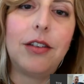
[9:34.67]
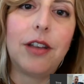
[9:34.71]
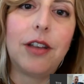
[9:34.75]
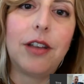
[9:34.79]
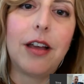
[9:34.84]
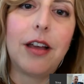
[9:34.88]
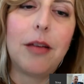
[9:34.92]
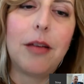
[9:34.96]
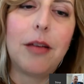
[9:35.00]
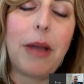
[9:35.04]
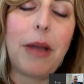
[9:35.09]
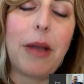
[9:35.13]

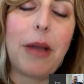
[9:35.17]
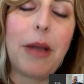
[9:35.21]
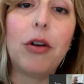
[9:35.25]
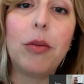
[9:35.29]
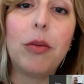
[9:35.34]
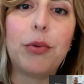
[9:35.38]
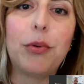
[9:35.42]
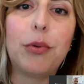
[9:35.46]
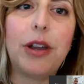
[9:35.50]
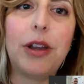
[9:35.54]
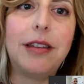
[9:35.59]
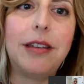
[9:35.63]

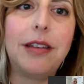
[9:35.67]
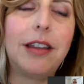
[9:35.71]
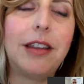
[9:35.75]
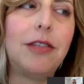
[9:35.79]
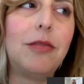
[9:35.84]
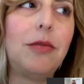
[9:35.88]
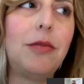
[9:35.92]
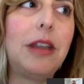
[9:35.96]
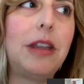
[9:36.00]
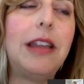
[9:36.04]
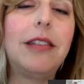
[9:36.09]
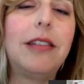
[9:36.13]
PowerPoint
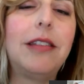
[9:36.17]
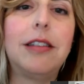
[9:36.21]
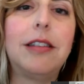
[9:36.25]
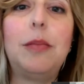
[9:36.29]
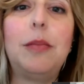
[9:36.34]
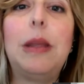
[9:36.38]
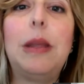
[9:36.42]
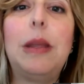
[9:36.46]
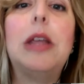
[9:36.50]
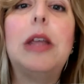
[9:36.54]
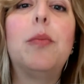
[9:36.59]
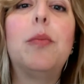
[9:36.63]
can easily
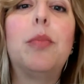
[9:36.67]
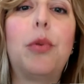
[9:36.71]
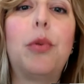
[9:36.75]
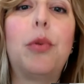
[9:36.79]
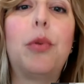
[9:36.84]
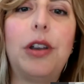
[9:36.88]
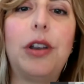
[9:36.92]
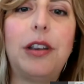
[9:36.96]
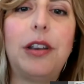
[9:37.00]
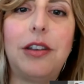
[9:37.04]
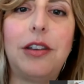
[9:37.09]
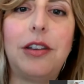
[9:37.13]
be
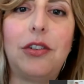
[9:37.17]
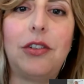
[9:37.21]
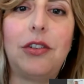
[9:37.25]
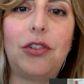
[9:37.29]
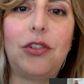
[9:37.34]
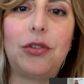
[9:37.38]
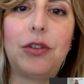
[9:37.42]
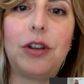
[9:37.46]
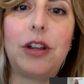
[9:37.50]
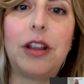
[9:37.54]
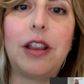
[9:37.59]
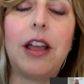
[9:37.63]
imported into
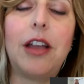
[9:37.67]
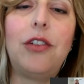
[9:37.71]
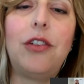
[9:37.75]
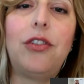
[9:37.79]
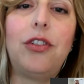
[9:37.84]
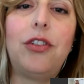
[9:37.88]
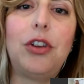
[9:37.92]
Storyline,